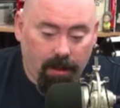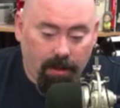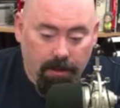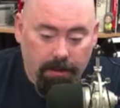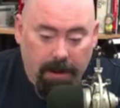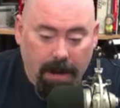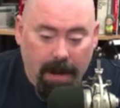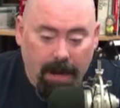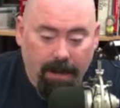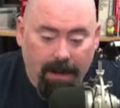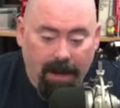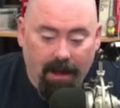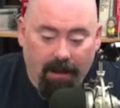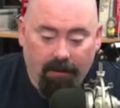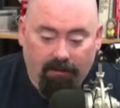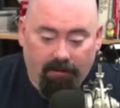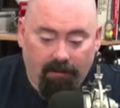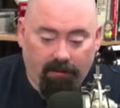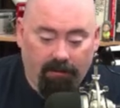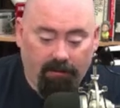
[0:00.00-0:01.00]
the
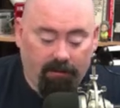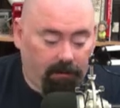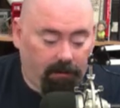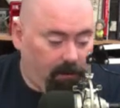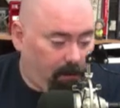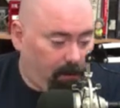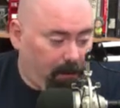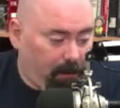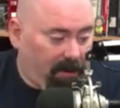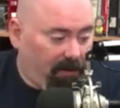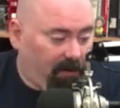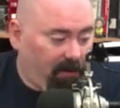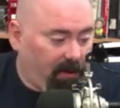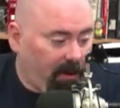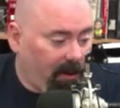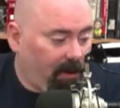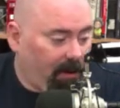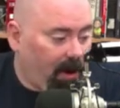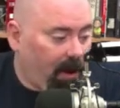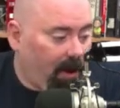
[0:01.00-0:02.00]
podcast is
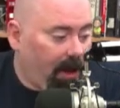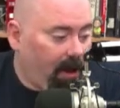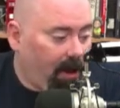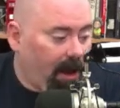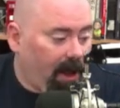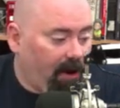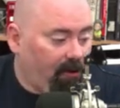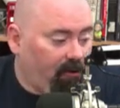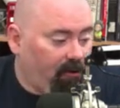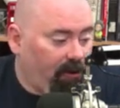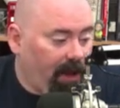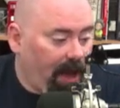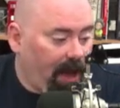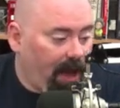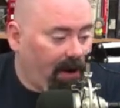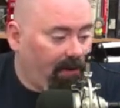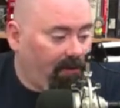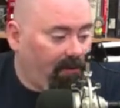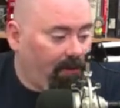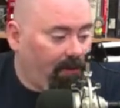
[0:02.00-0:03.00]
basically done. I could actually
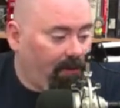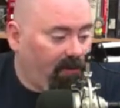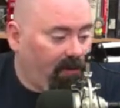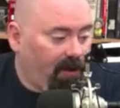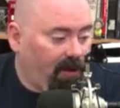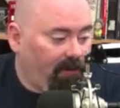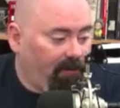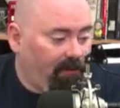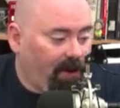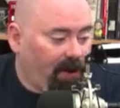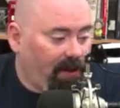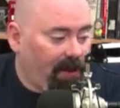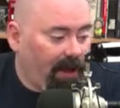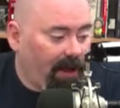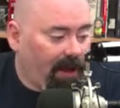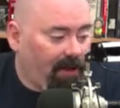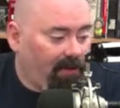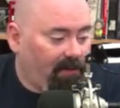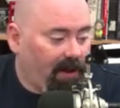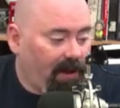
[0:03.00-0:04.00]
edit some stuff in.
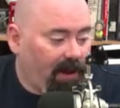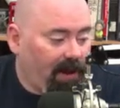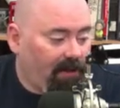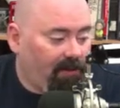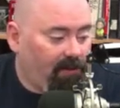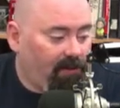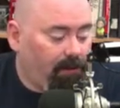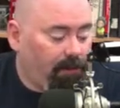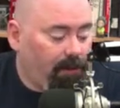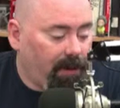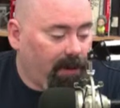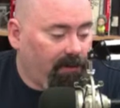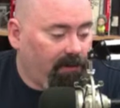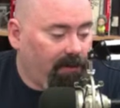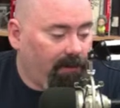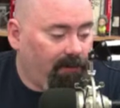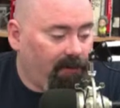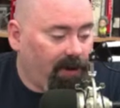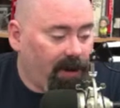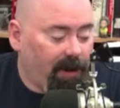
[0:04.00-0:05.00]
Like I said, I could split
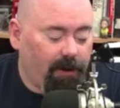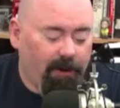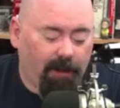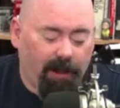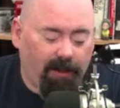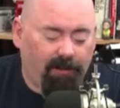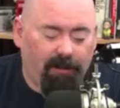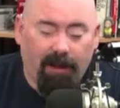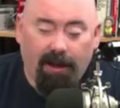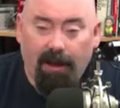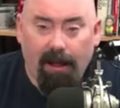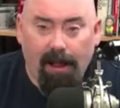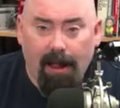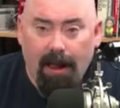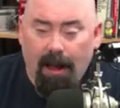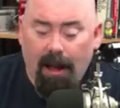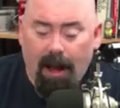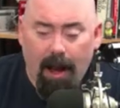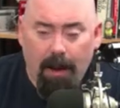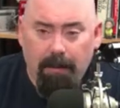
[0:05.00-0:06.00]
some video. Let's say
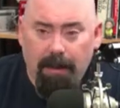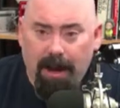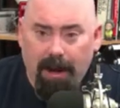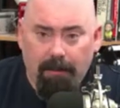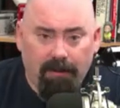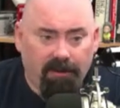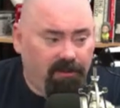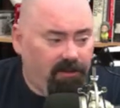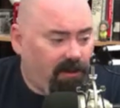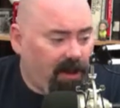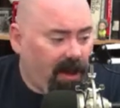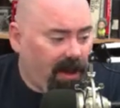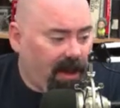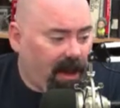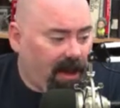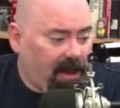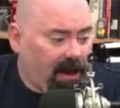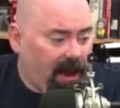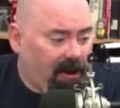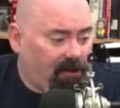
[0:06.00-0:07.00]
I made a mistake. I
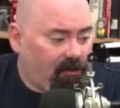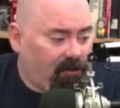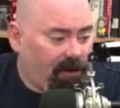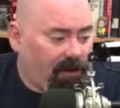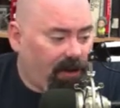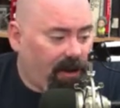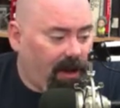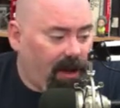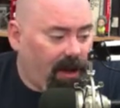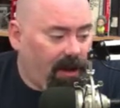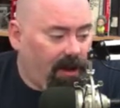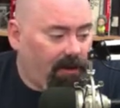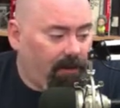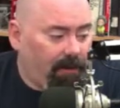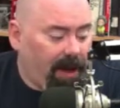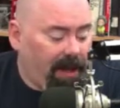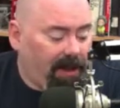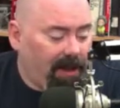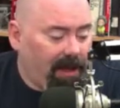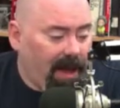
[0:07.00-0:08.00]
could actually
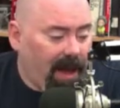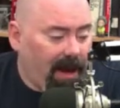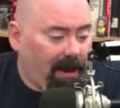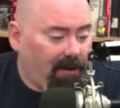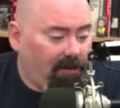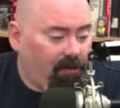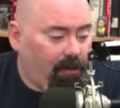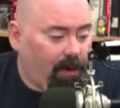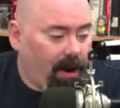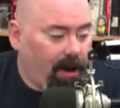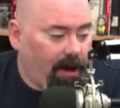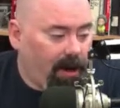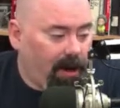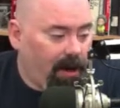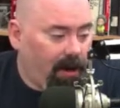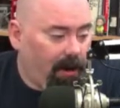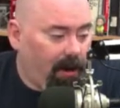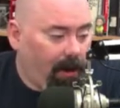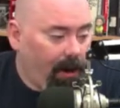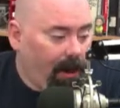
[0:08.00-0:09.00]
make the edits right
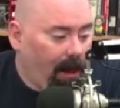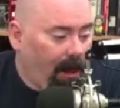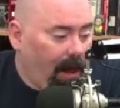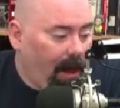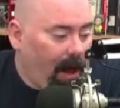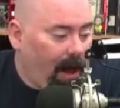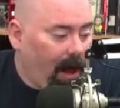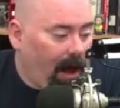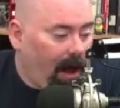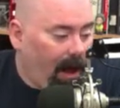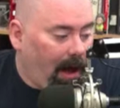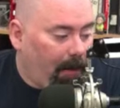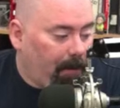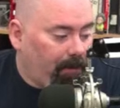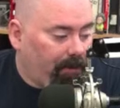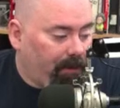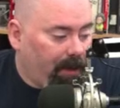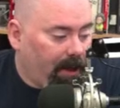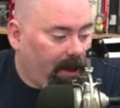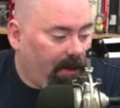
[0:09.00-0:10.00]
here.
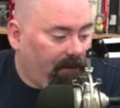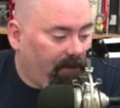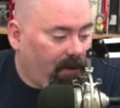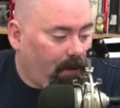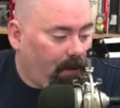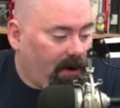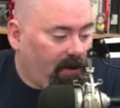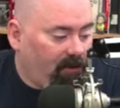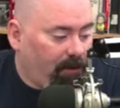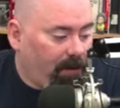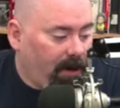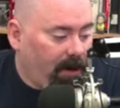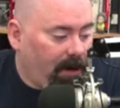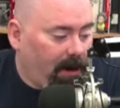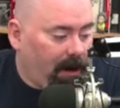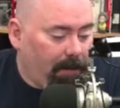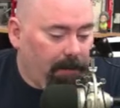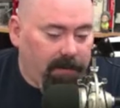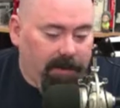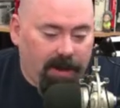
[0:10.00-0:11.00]
If I want to speed it
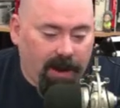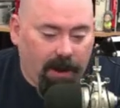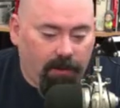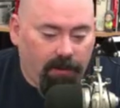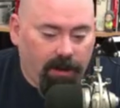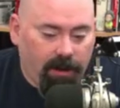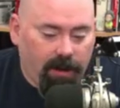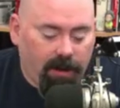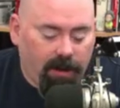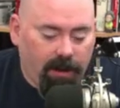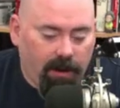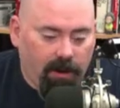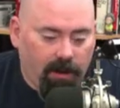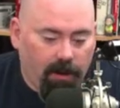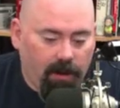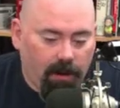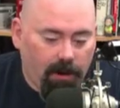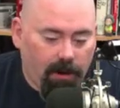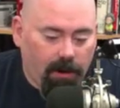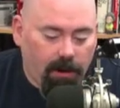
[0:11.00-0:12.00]
up, down
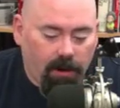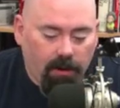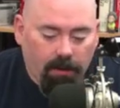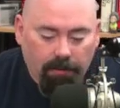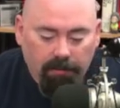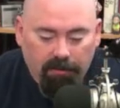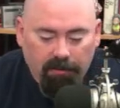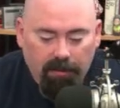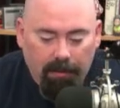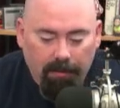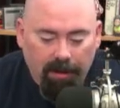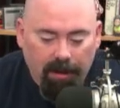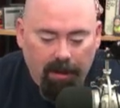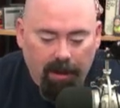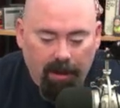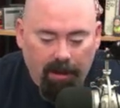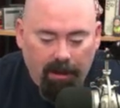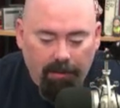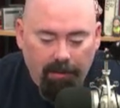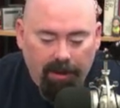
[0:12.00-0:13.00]
here, oops, let
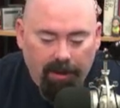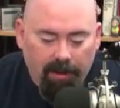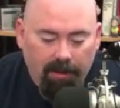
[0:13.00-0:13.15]
me